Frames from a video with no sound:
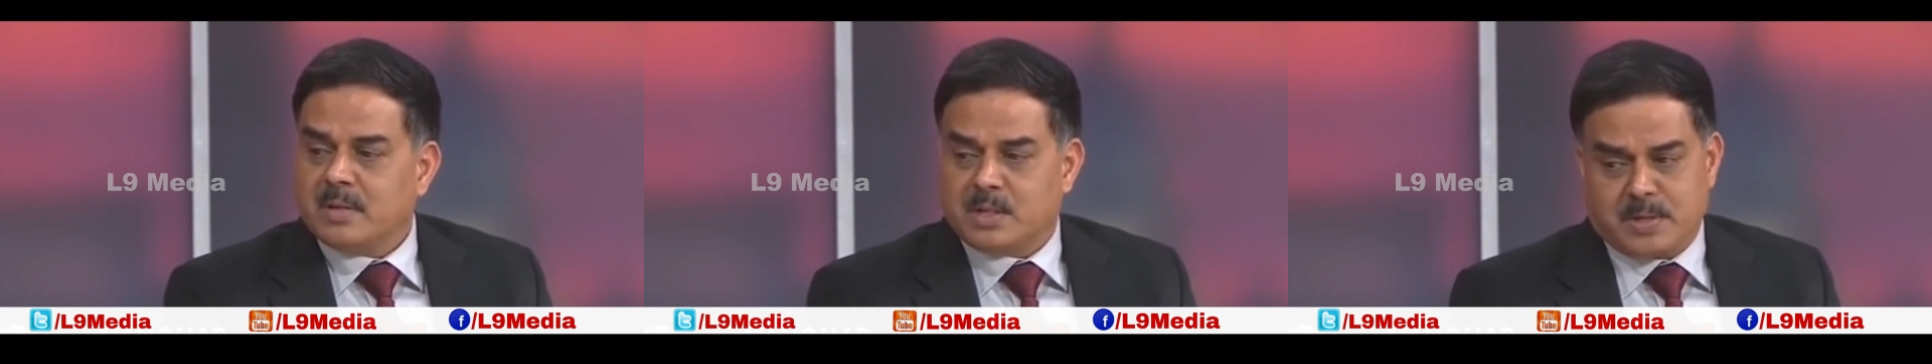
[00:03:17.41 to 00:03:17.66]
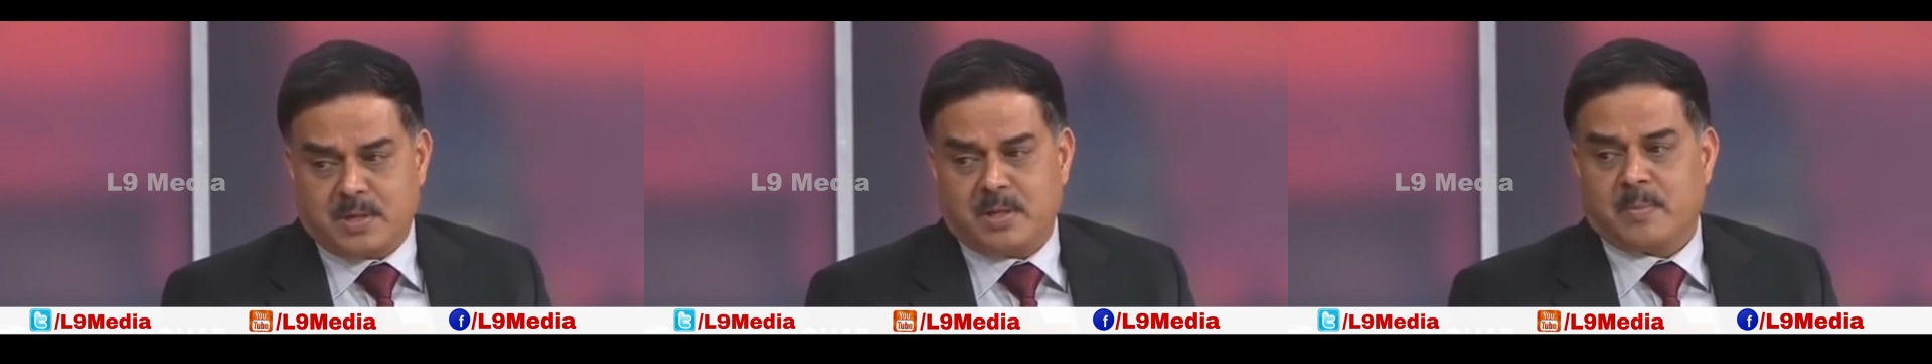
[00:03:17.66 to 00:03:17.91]

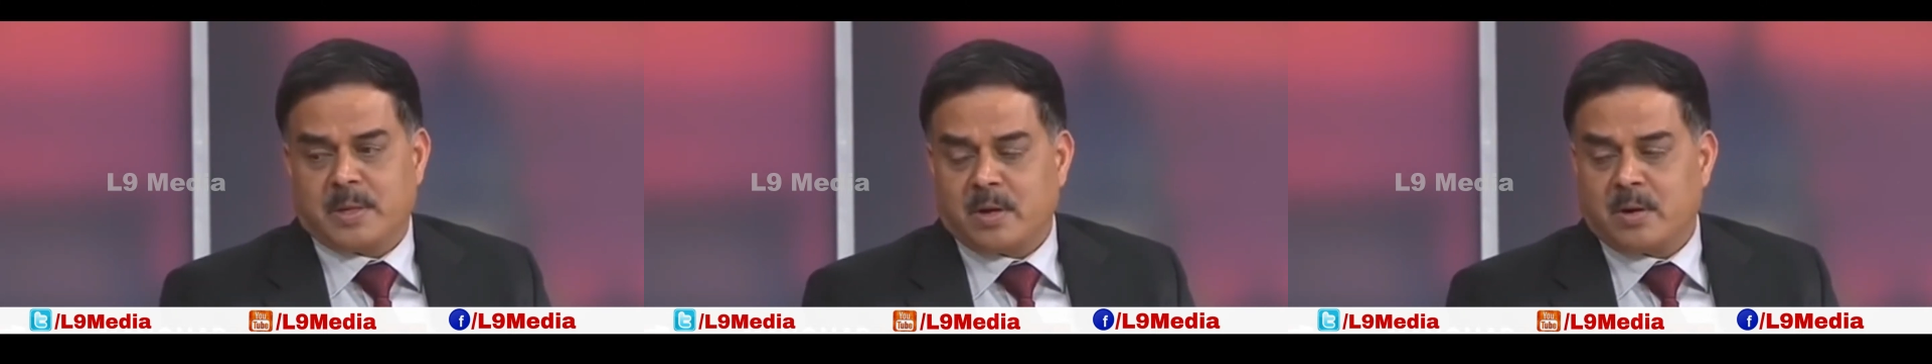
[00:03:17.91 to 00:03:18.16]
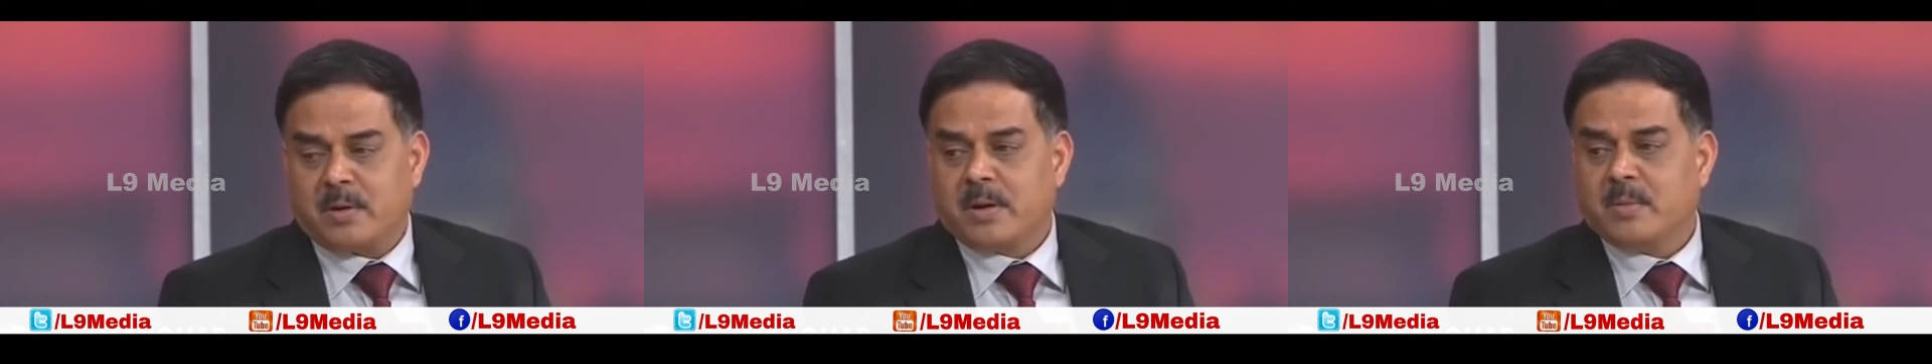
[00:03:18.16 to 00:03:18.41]
especially the
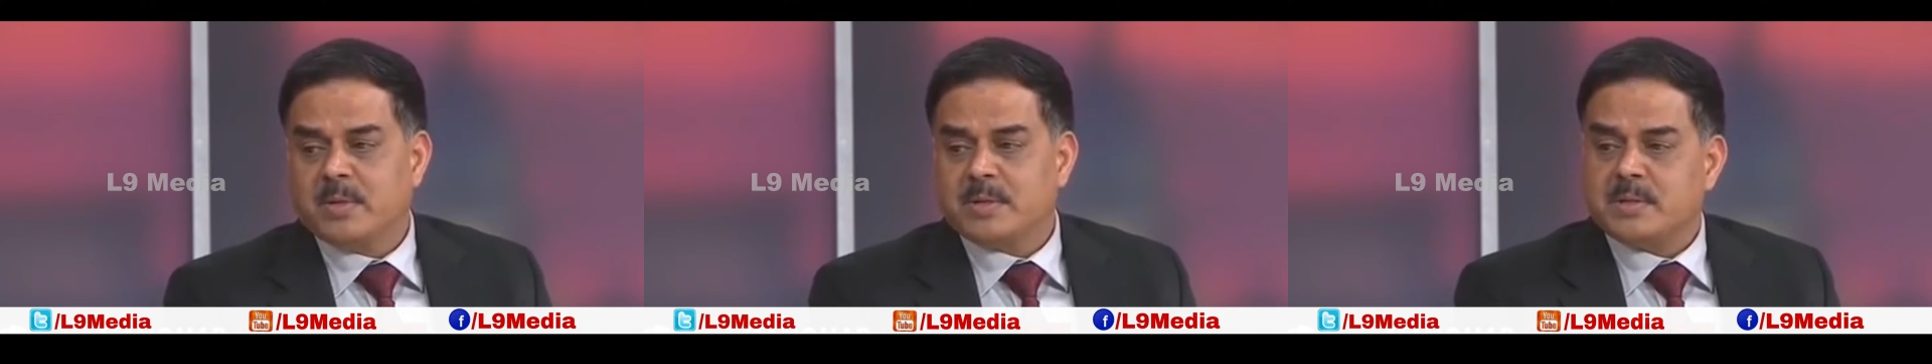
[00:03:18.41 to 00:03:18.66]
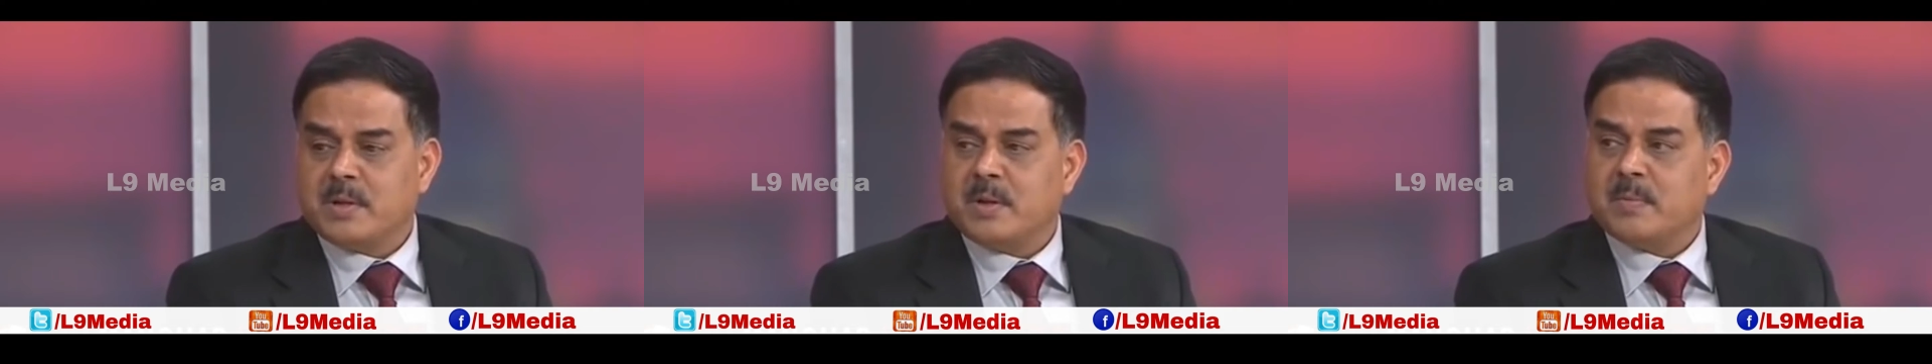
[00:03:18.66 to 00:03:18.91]
Minority
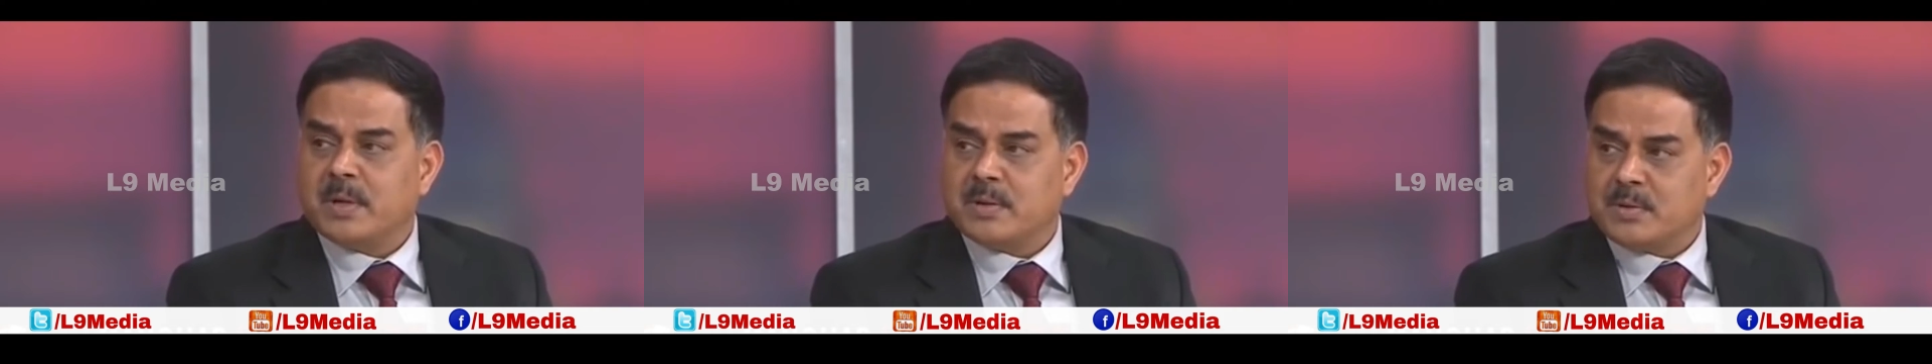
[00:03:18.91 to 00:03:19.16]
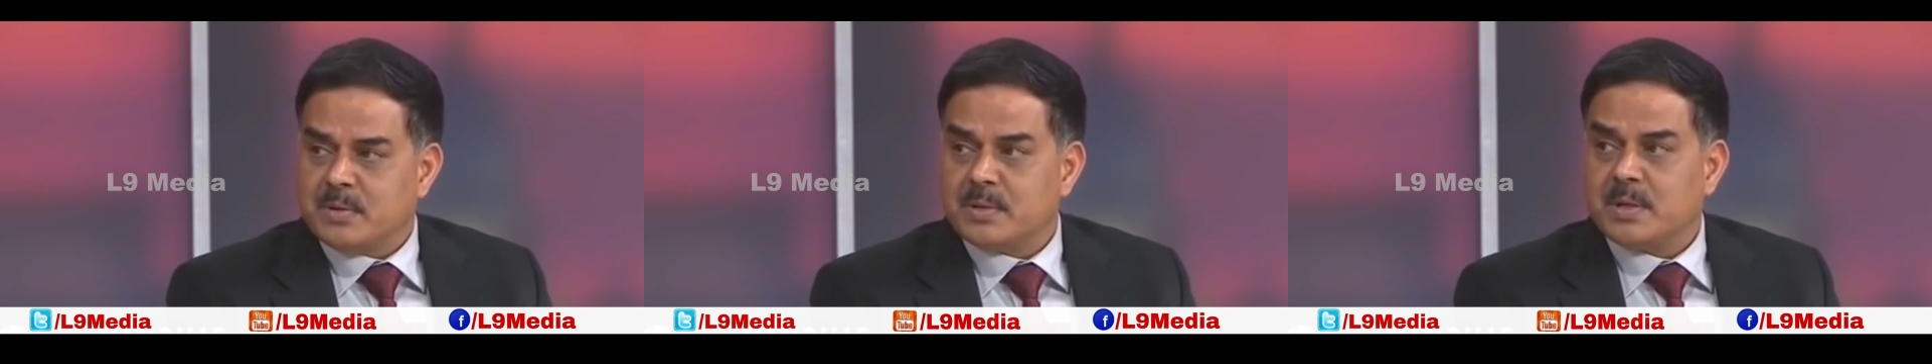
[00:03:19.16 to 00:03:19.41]
Business Development
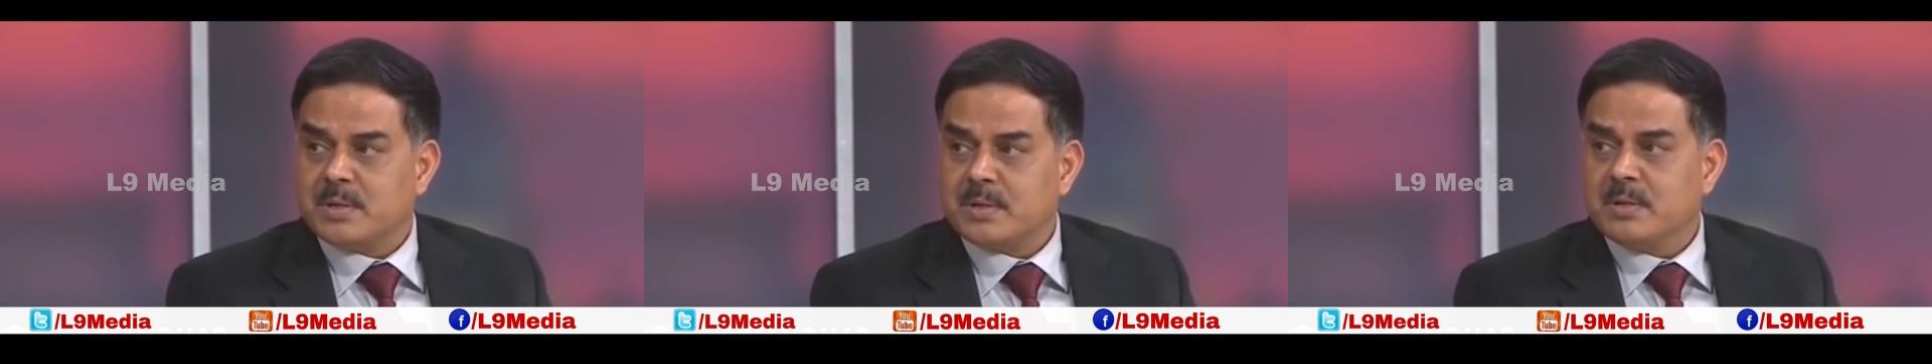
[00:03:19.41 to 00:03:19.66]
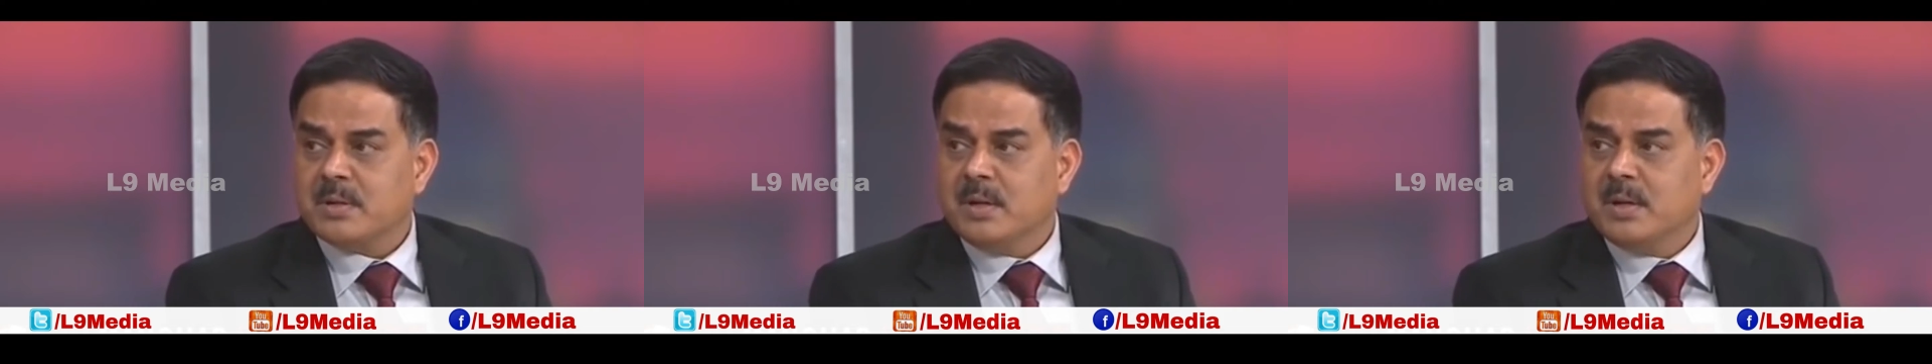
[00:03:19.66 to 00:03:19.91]
Association,